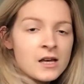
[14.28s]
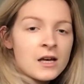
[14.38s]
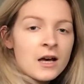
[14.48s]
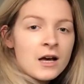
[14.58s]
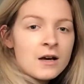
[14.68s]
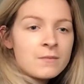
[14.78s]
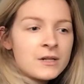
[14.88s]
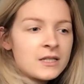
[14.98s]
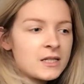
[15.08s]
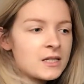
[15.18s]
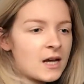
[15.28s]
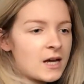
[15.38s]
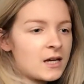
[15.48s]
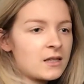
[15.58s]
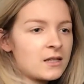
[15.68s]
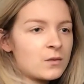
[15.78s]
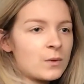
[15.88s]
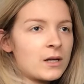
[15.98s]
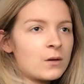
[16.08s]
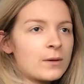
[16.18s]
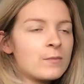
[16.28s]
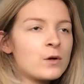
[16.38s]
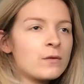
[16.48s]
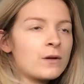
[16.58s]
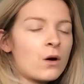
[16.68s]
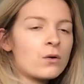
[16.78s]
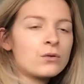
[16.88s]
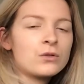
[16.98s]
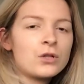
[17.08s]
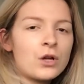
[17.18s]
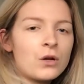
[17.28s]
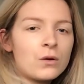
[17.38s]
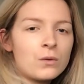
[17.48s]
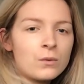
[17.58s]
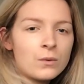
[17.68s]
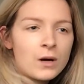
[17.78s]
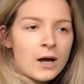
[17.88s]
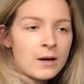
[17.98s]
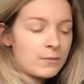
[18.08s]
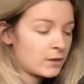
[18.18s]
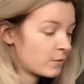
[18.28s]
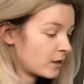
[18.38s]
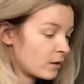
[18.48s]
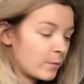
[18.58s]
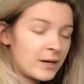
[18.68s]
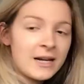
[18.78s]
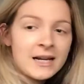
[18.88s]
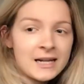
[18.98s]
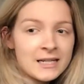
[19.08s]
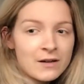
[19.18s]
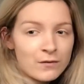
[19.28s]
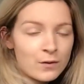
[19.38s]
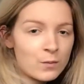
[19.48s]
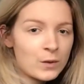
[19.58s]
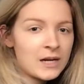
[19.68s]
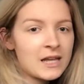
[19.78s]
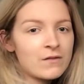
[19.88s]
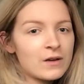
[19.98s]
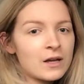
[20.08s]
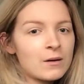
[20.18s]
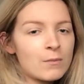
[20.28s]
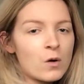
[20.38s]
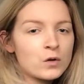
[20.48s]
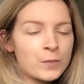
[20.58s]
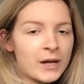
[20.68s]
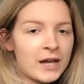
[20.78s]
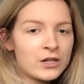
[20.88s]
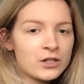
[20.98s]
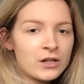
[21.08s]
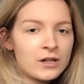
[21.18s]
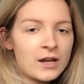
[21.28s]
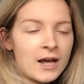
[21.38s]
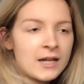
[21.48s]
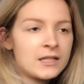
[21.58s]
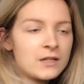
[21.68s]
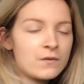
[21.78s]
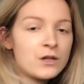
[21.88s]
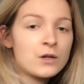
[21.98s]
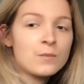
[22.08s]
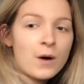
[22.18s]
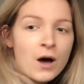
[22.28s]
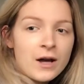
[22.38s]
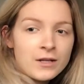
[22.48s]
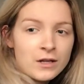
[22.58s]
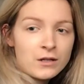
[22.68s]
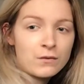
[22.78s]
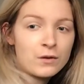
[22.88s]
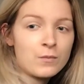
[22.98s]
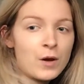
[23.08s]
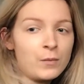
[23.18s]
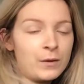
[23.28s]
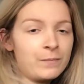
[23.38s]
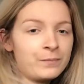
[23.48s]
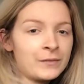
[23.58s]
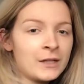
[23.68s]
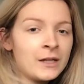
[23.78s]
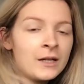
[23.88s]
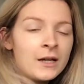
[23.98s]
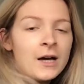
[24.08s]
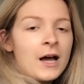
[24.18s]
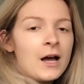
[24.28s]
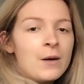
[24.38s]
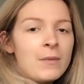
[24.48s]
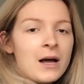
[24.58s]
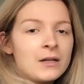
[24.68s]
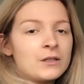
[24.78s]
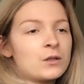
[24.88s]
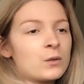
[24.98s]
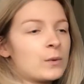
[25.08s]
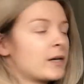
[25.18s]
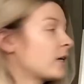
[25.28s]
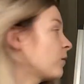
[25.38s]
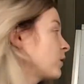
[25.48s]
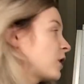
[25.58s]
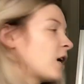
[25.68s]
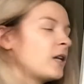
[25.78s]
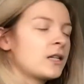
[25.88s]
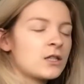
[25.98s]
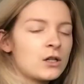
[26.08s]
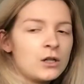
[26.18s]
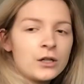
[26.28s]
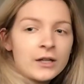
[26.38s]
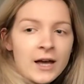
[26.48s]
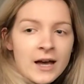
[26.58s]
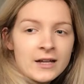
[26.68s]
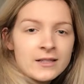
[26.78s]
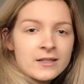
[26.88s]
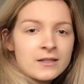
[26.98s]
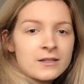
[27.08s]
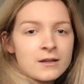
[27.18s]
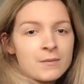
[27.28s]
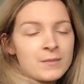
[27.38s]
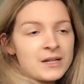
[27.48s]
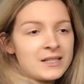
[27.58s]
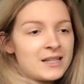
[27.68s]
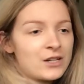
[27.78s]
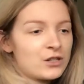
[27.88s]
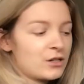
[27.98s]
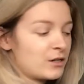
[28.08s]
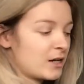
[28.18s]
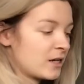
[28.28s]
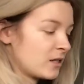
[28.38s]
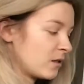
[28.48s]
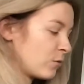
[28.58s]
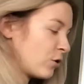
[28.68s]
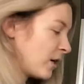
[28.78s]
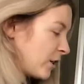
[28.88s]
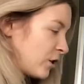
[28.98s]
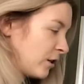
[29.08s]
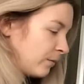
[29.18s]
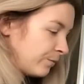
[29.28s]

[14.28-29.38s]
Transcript: Today, this week, we're moving on to something completely different. We're leaving multiplication and division behind us for the moment. And we're returning to look at some addition and subtraction.